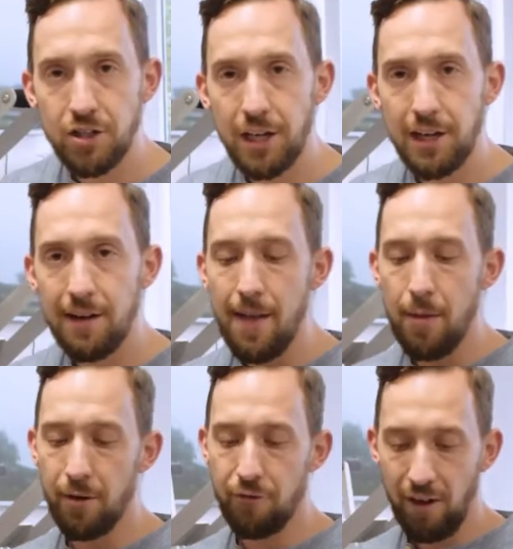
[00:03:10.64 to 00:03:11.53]
sheet,
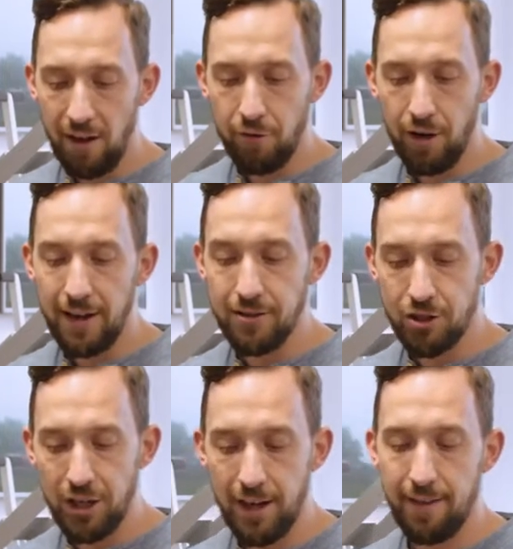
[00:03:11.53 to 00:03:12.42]
but 5 to 8
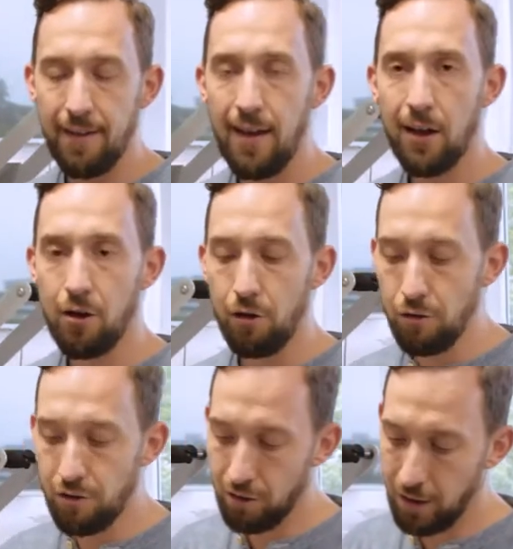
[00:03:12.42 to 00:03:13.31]
sheets
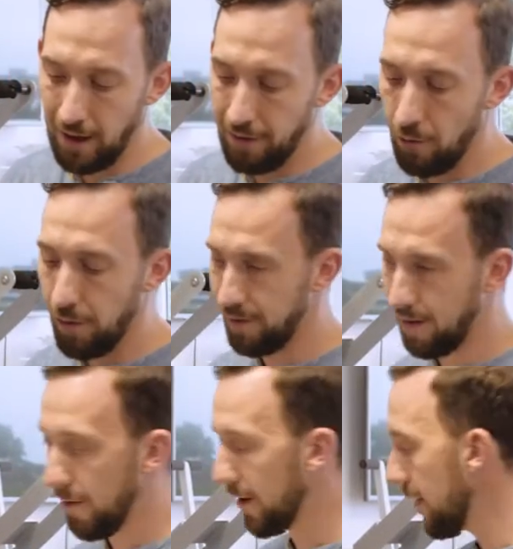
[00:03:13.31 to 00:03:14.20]
glued together with
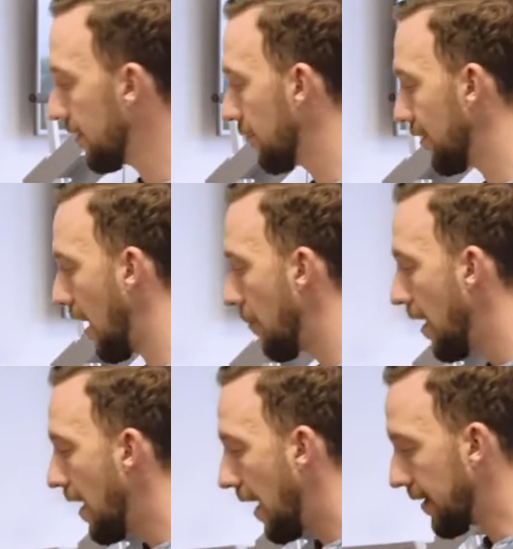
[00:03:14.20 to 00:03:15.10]
some adhesive tape
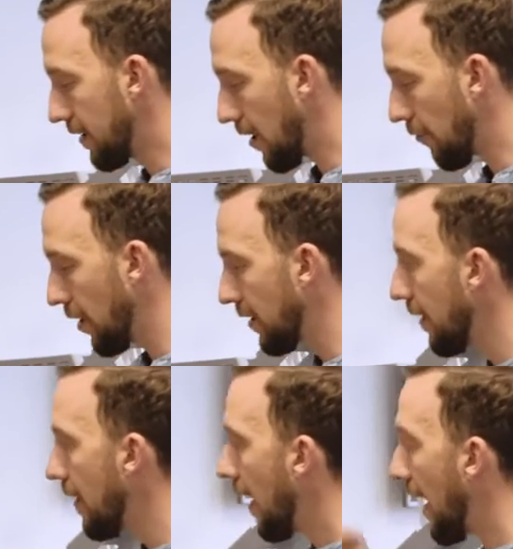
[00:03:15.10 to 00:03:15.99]
and cover it.
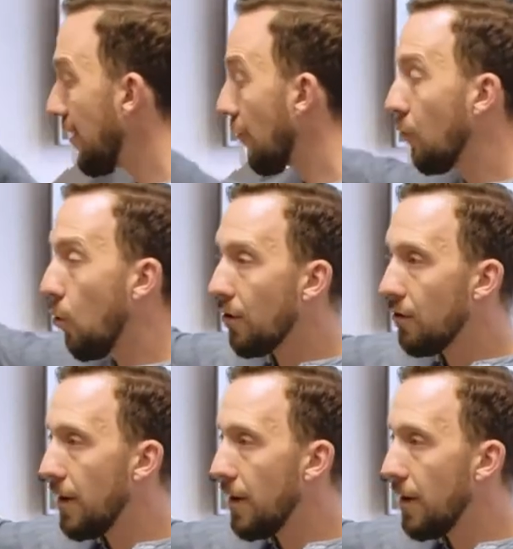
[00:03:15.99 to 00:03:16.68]
And of course